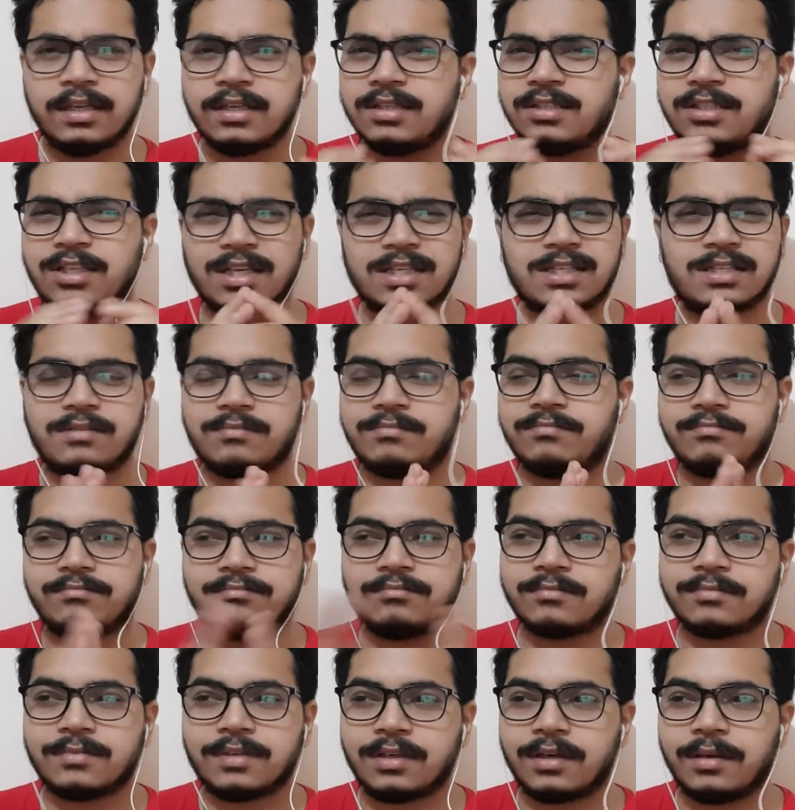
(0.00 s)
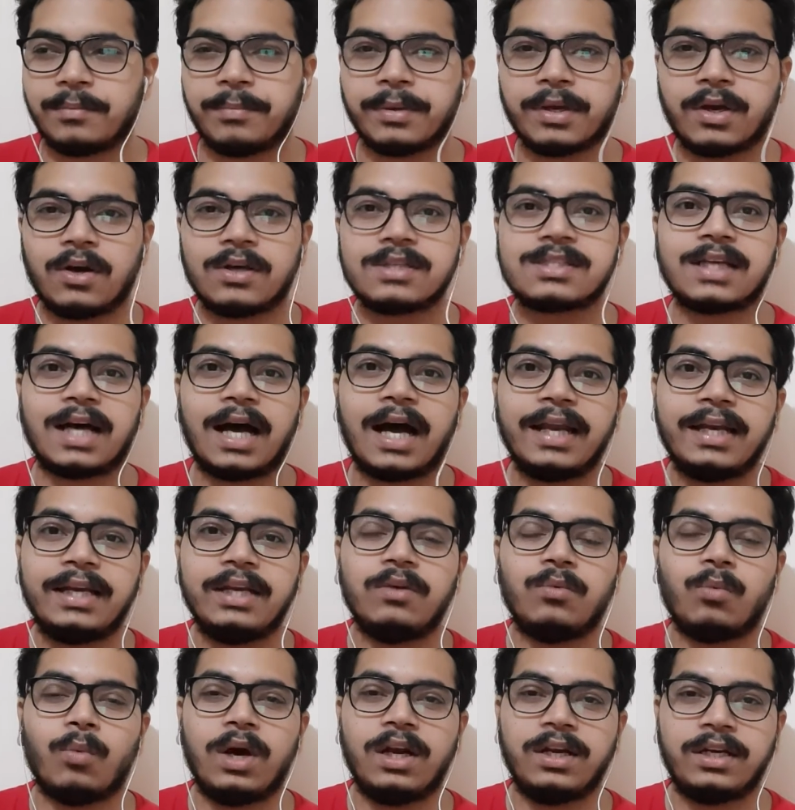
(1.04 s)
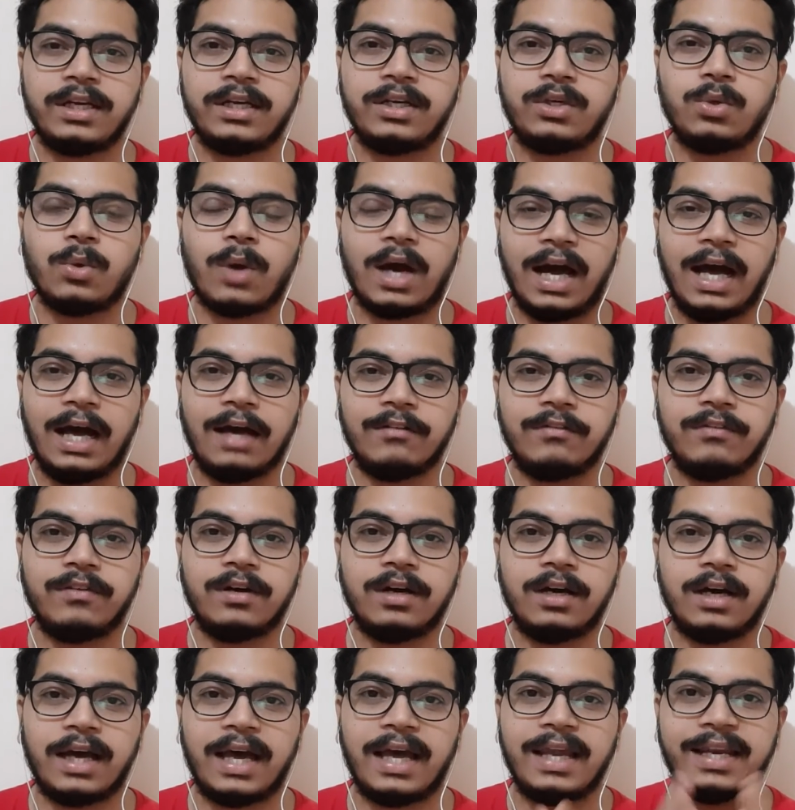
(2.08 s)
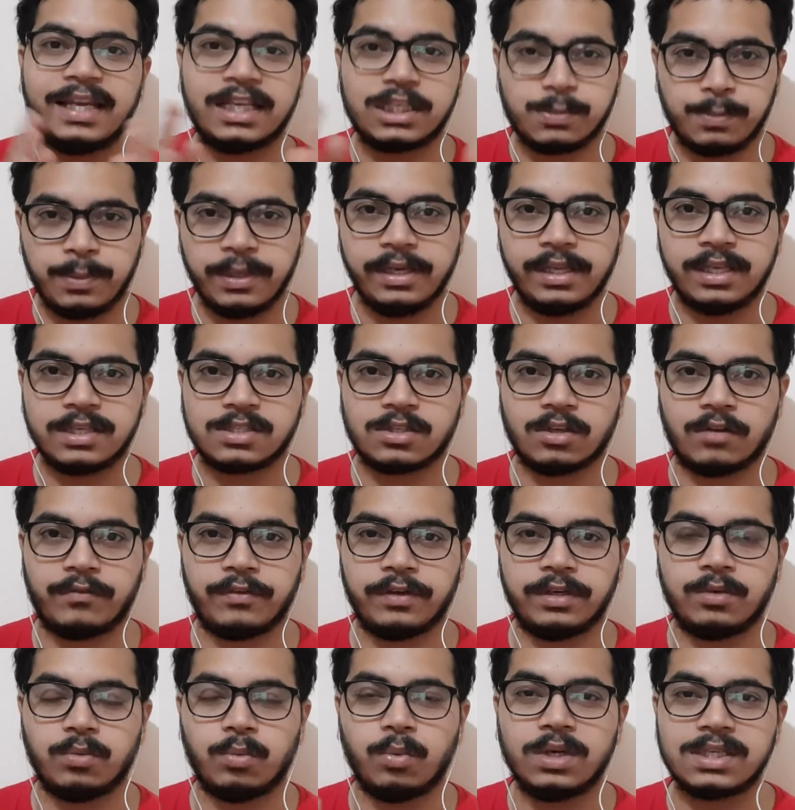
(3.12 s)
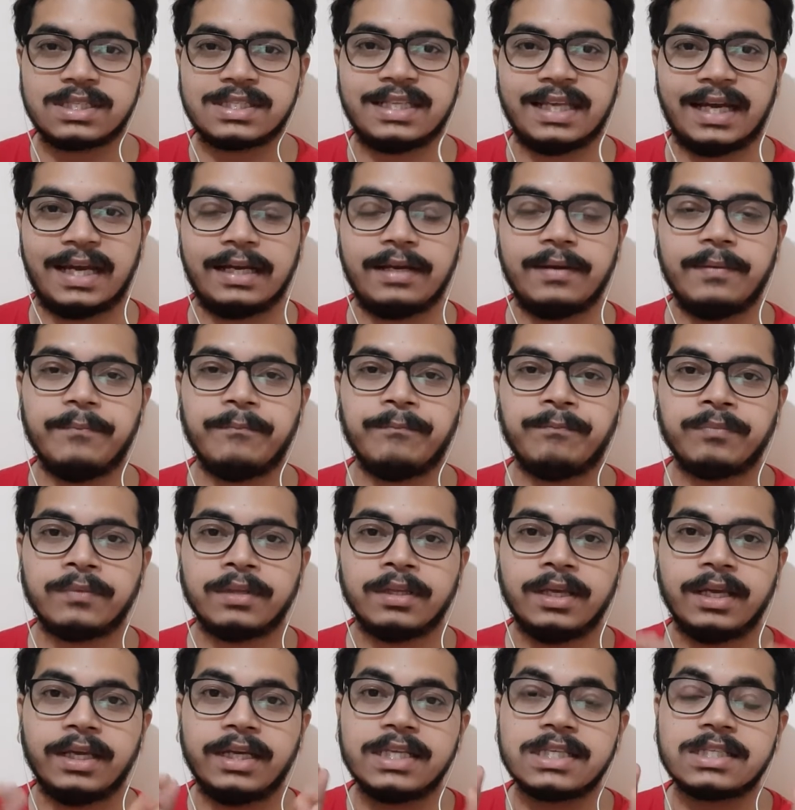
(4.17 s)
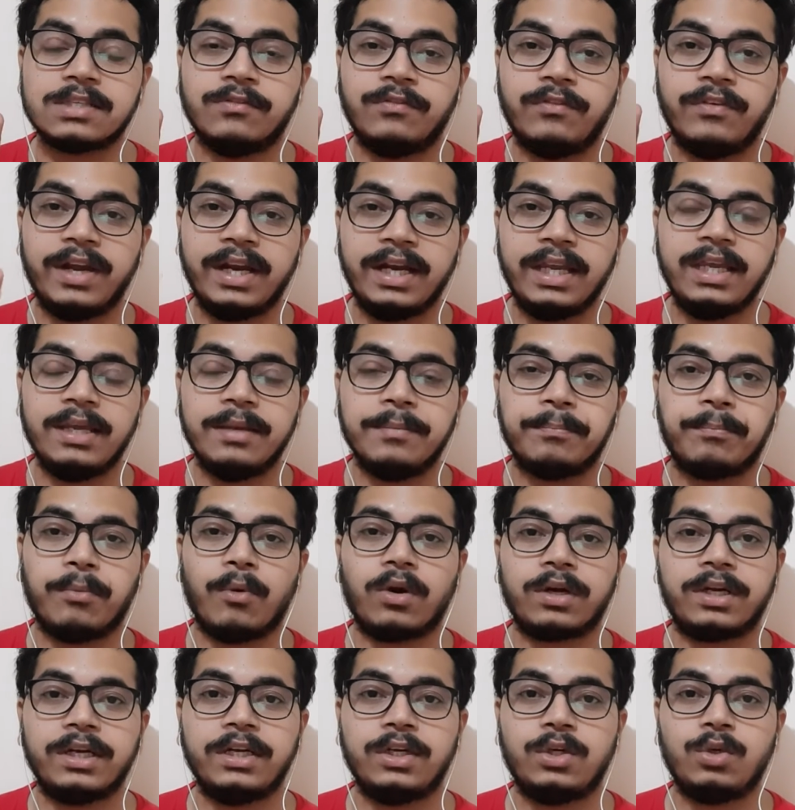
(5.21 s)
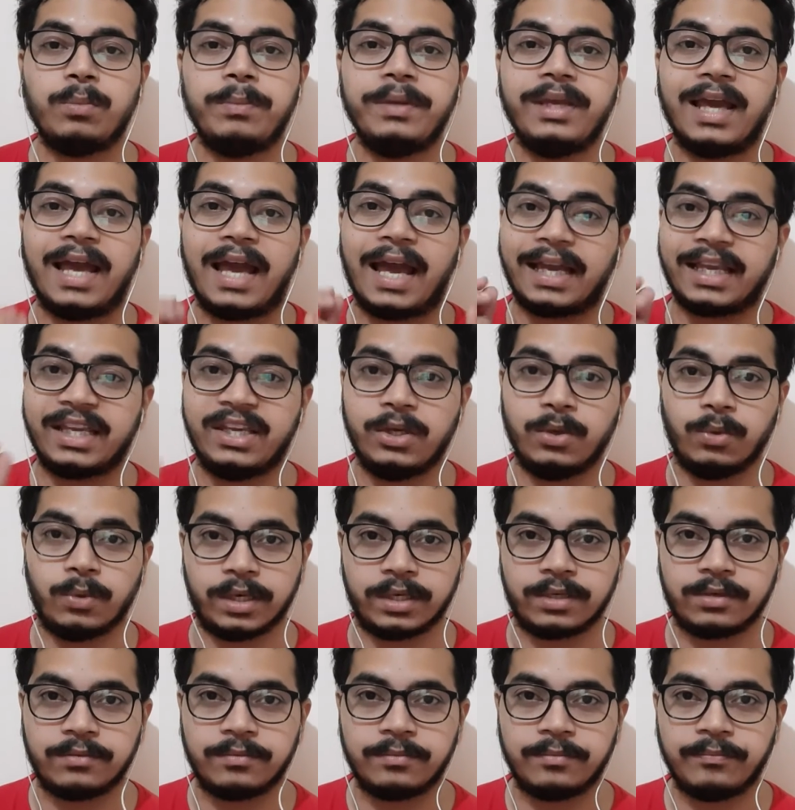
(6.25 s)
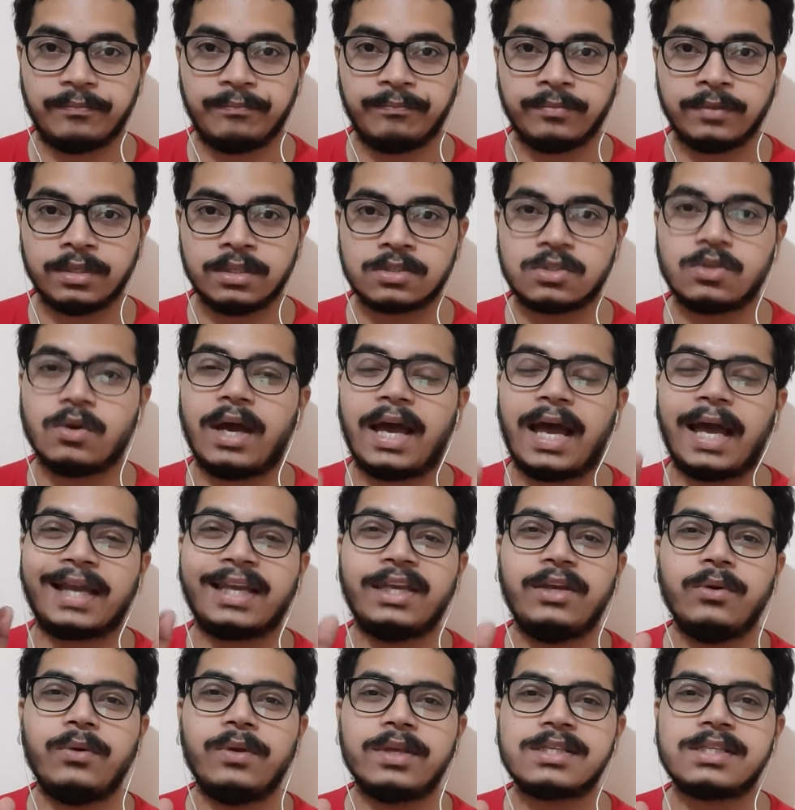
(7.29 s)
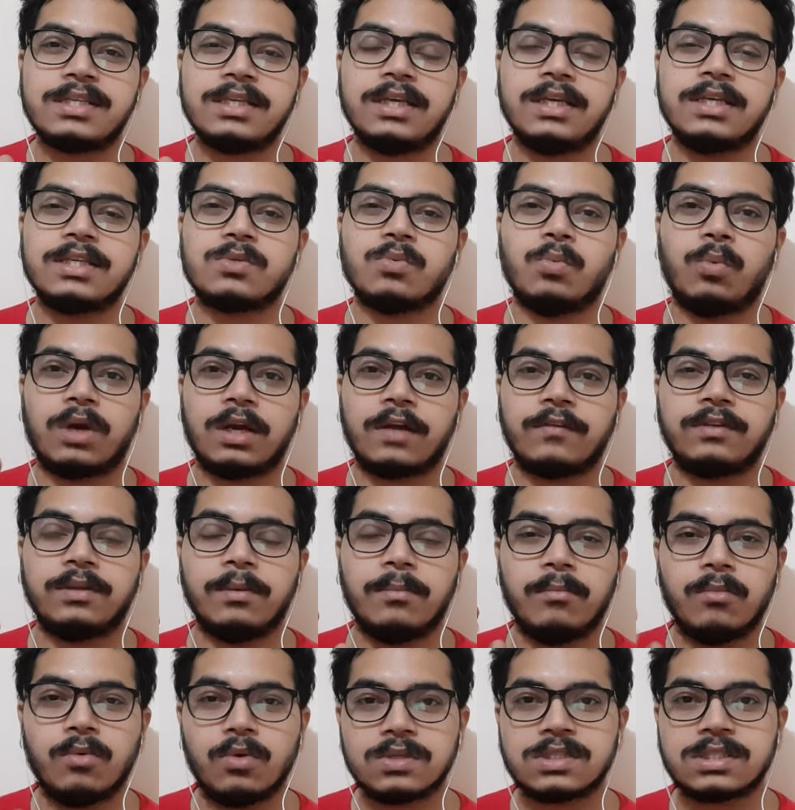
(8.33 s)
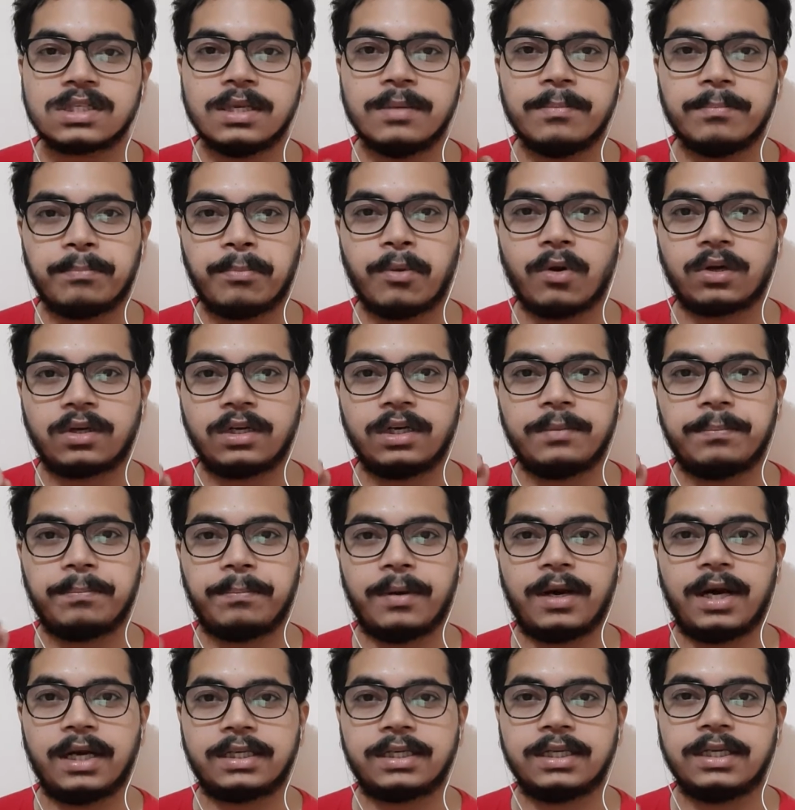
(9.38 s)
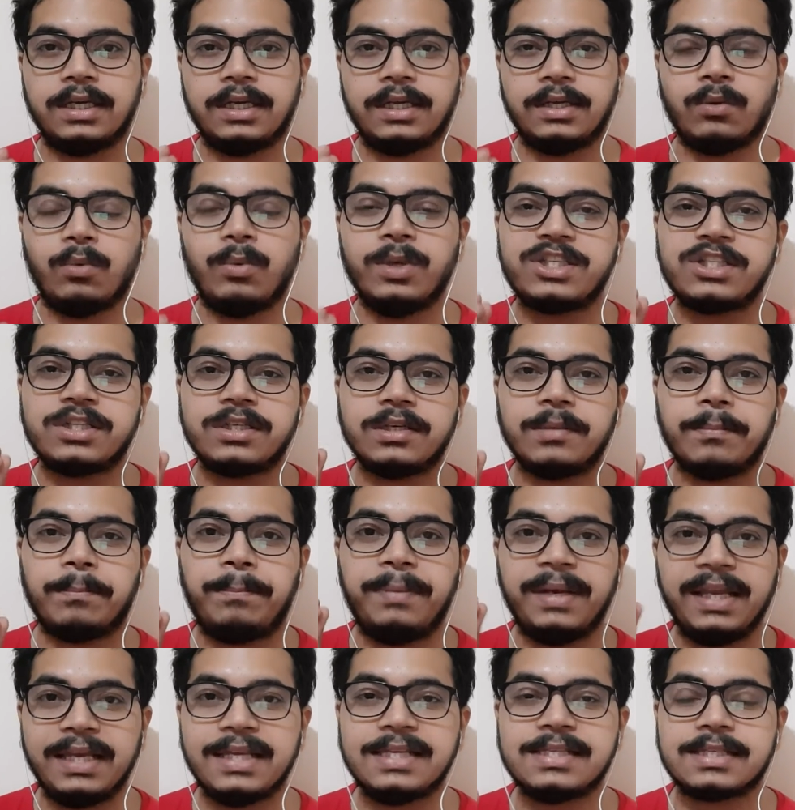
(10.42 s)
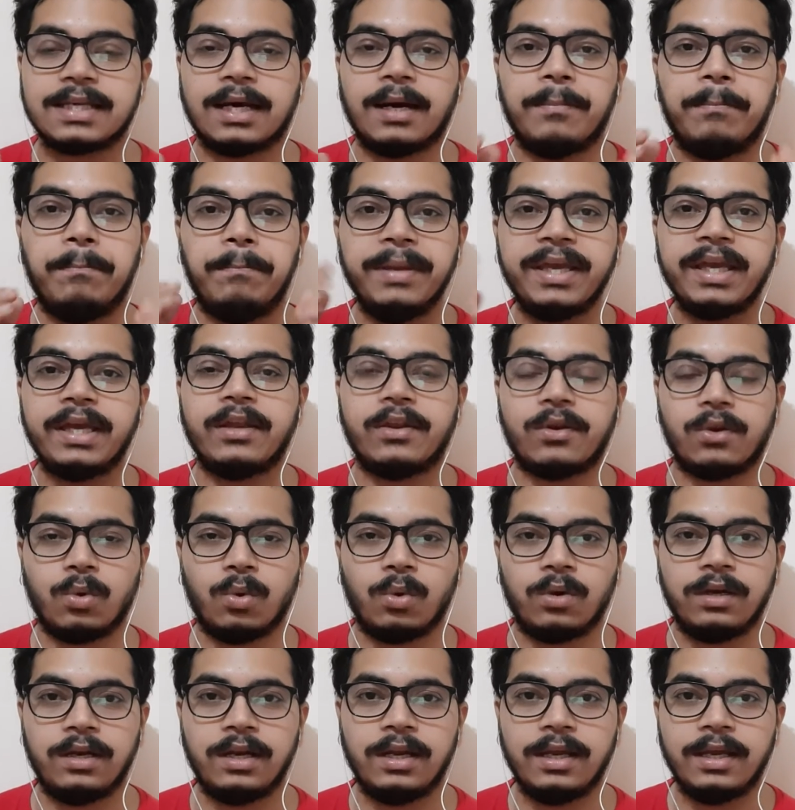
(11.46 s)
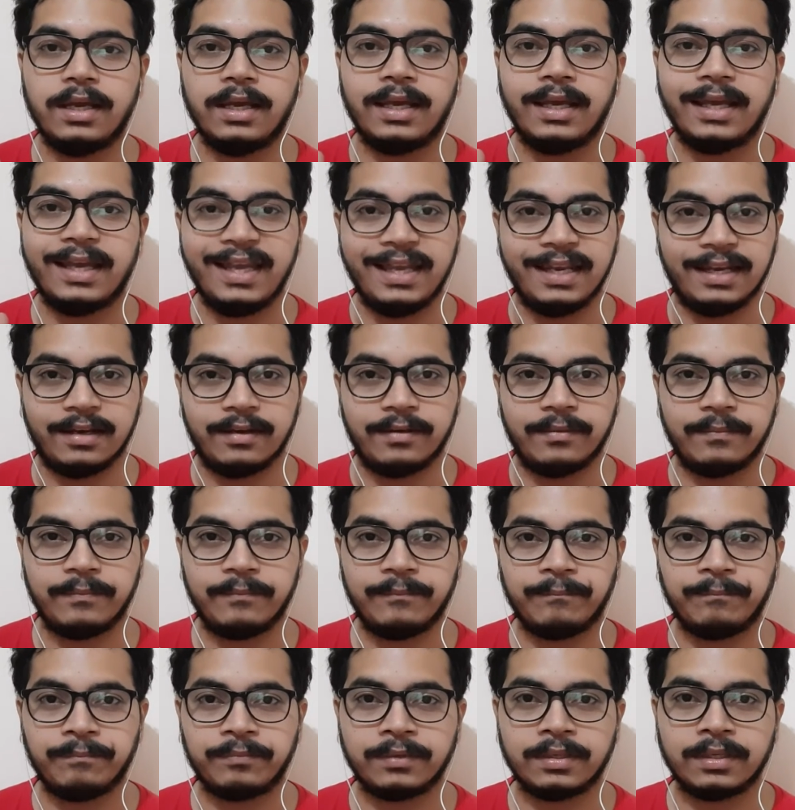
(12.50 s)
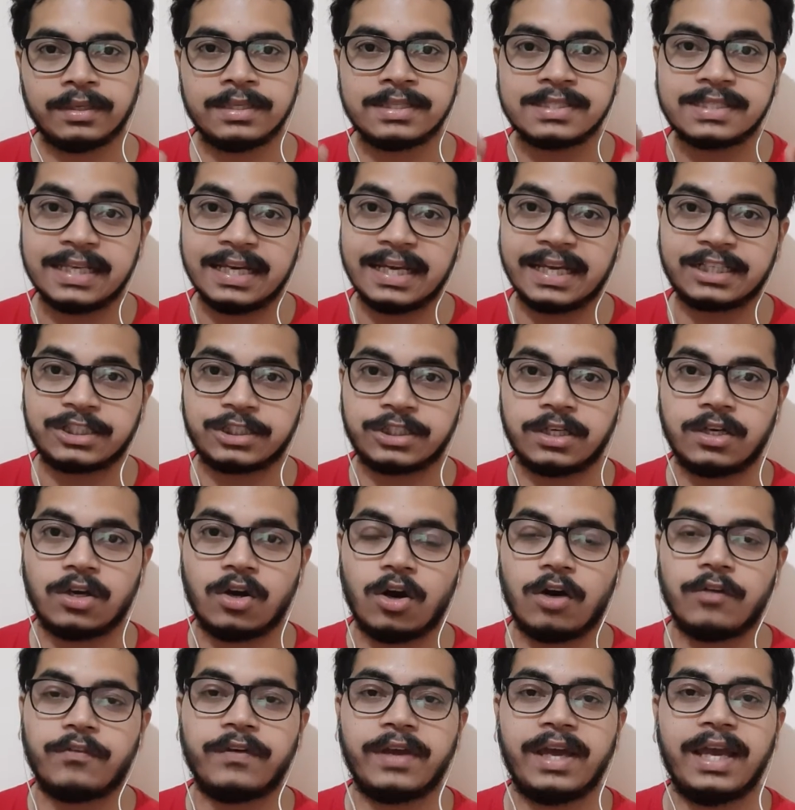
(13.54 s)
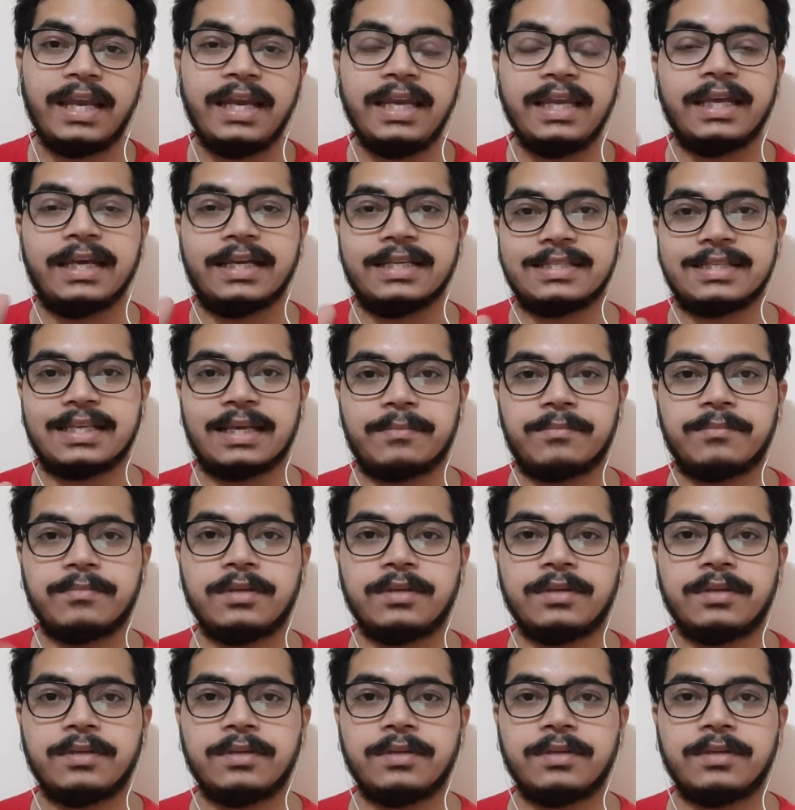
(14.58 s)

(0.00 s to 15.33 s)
just because I did wanted to have an experience of it, was that it is very important to be accurate. So accuracy is one of the most important part which plays a big role in selection of any exam.